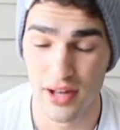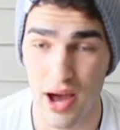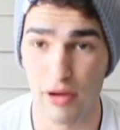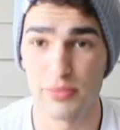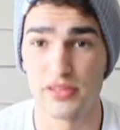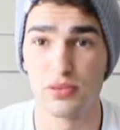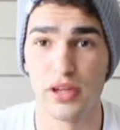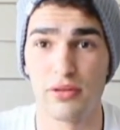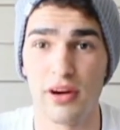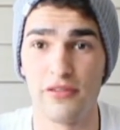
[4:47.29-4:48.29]
I want to be
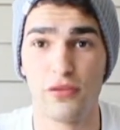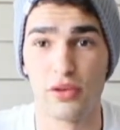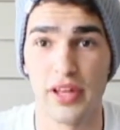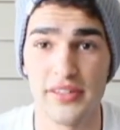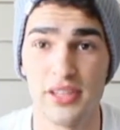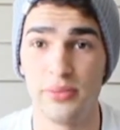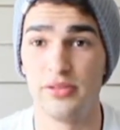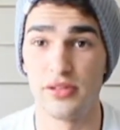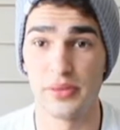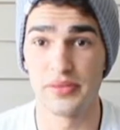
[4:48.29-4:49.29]
swinging around 4 lightsabers,
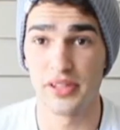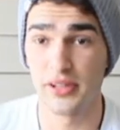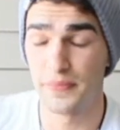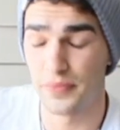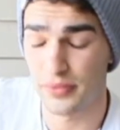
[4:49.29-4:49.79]
you know what I'm saying?